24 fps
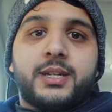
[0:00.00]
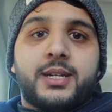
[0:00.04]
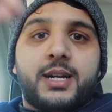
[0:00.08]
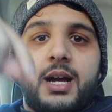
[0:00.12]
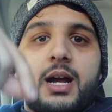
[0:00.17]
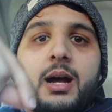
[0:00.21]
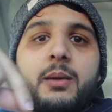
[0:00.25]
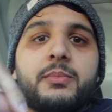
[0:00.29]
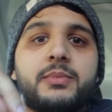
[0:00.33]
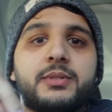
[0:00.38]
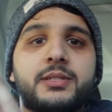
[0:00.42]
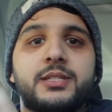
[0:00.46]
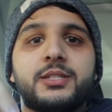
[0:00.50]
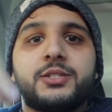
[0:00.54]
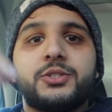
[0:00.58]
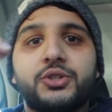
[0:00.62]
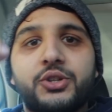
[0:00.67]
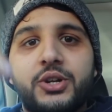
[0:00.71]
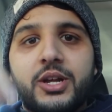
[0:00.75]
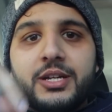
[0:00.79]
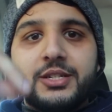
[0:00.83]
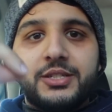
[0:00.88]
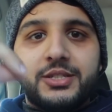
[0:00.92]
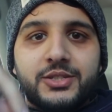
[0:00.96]
the comments,
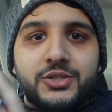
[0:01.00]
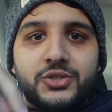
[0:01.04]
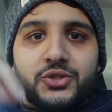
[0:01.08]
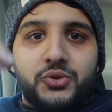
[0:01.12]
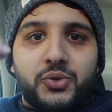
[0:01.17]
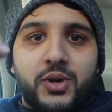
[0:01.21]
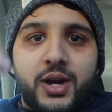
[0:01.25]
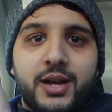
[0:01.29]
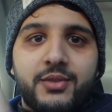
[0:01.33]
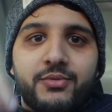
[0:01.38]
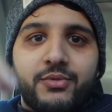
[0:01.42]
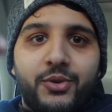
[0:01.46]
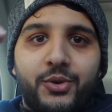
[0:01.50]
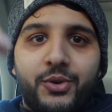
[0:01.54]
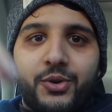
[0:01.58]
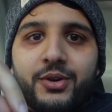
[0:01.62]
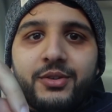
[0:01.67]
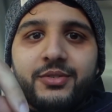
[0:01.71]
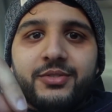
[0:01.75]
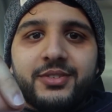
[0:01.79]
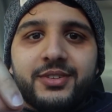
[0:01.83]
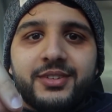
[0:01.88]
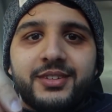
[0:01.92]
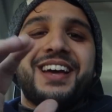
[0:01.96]
should I just drive
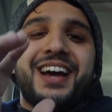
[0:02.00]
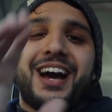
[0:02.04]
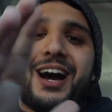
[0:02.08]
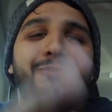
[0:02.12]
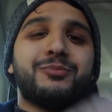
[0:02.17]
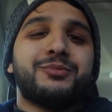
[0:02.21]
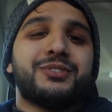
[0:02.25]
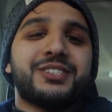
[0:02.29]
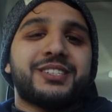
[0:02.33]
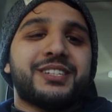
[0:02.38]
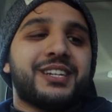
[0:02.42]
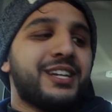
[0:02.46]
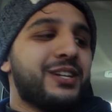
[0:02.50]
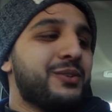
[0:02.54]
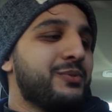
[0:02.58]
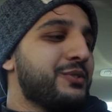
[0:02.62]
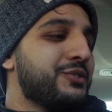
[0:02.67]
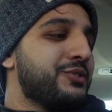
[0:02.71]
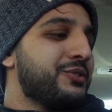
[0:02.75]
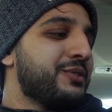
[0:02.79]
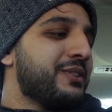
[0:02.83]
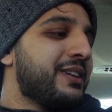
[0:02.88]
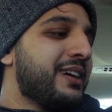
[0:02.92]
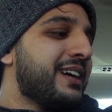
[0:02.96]
off? I'm just kidding
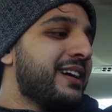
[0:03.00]
with you